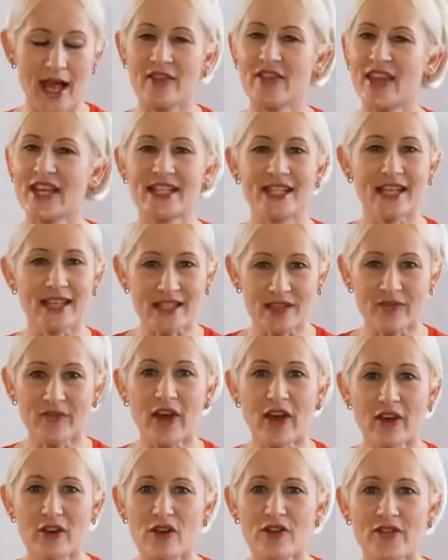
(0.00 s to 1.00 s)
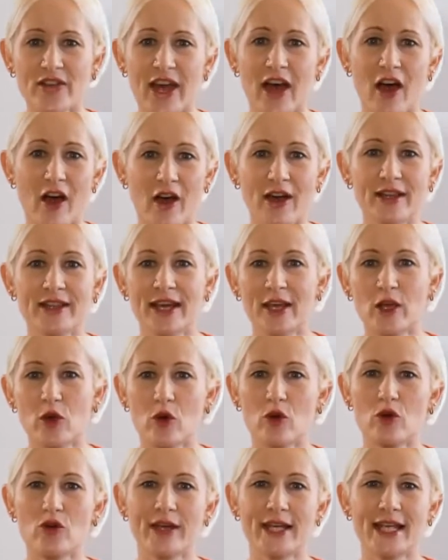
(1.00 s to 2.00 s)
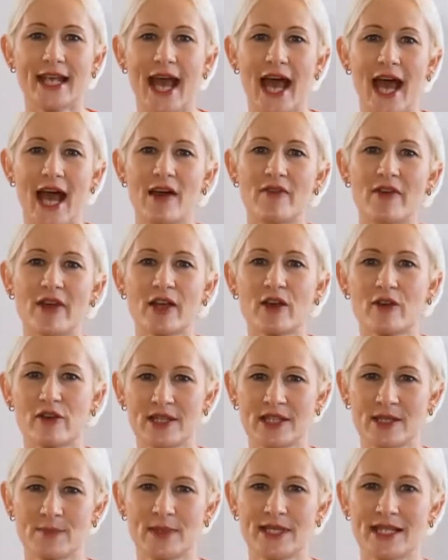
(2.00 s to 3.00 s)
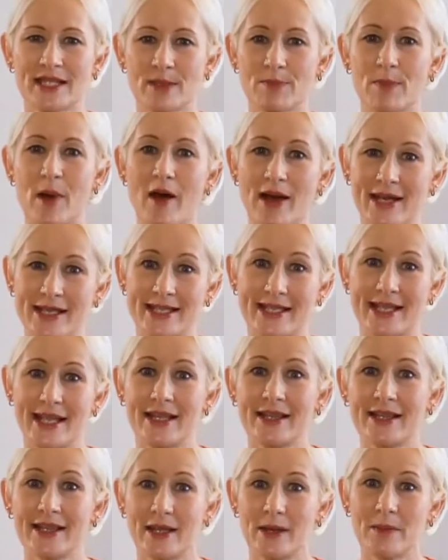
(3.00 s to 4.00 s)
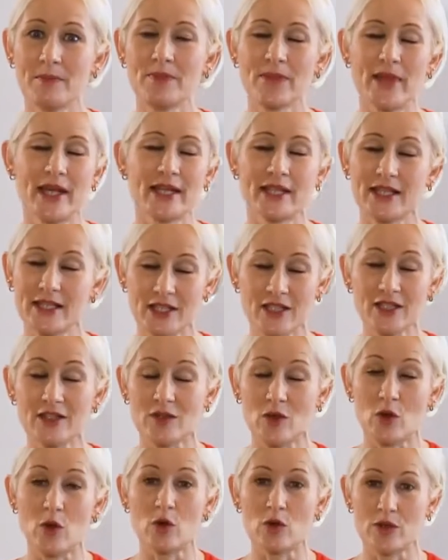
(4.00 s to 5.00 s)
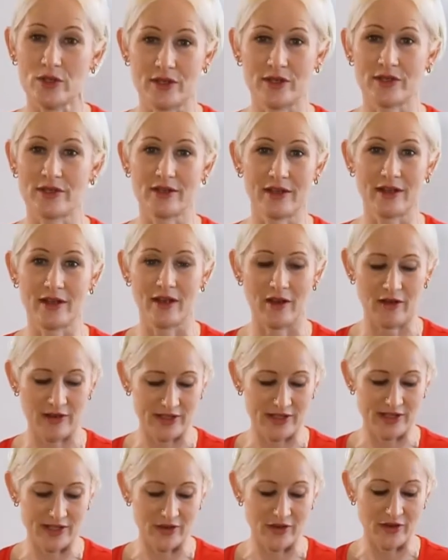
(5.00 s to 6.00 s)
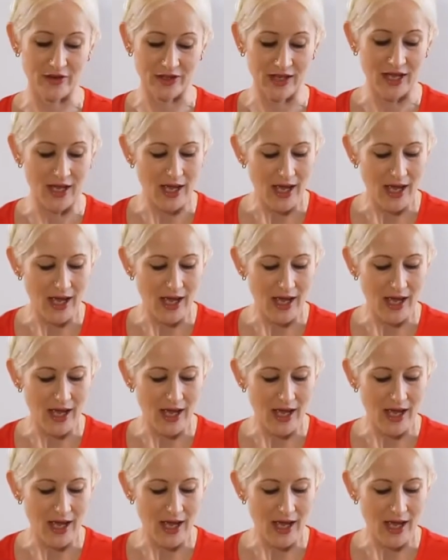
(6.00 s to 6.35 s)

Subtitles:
They're just fine on their own. They already have a Christmas spice in them and it's just gorgeous on its own.